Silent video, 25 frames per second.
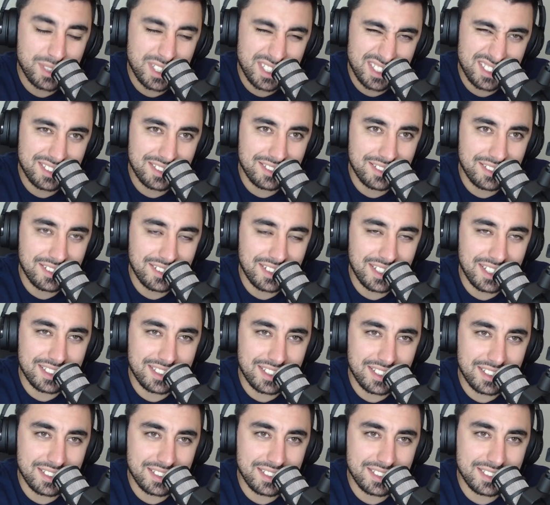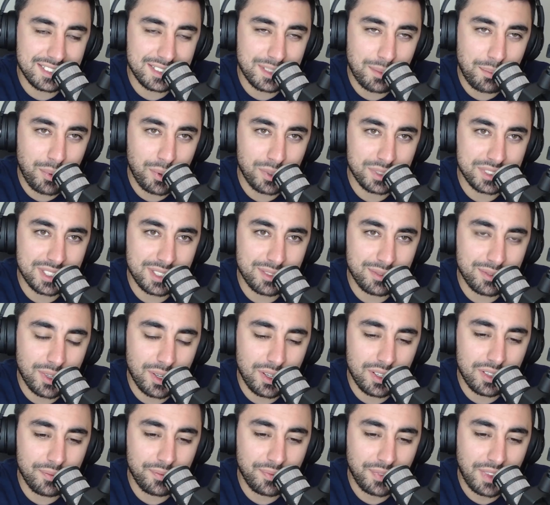Just this is a positive
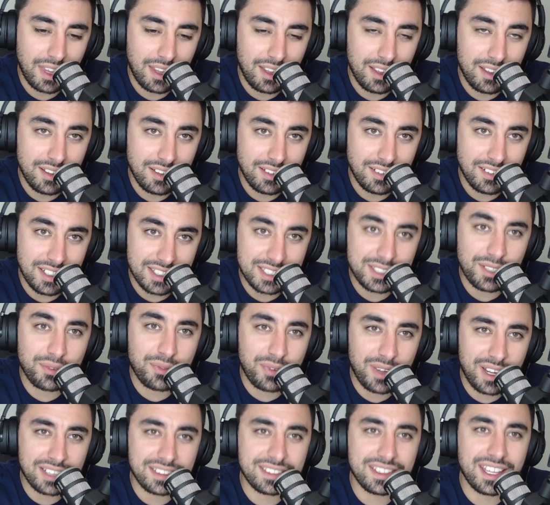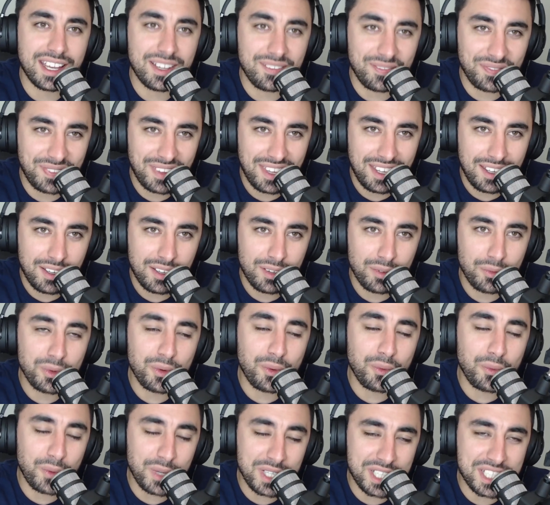note. Is the fact that
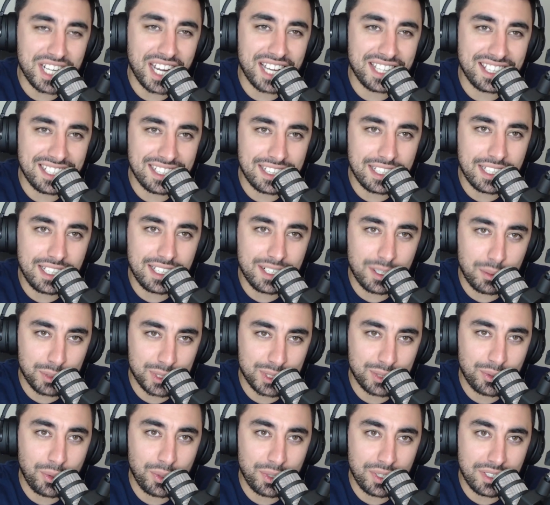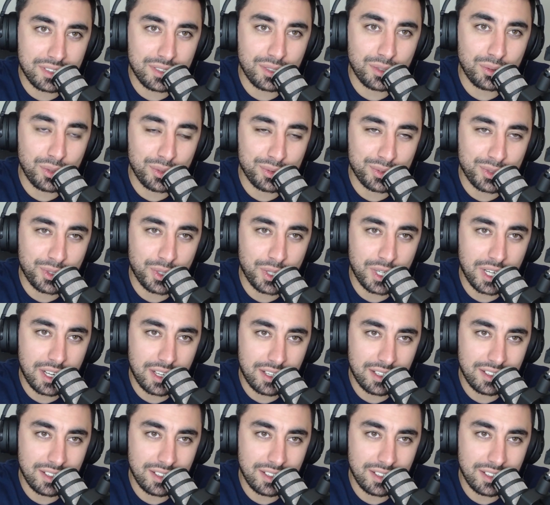which other leader was talking to North Korea?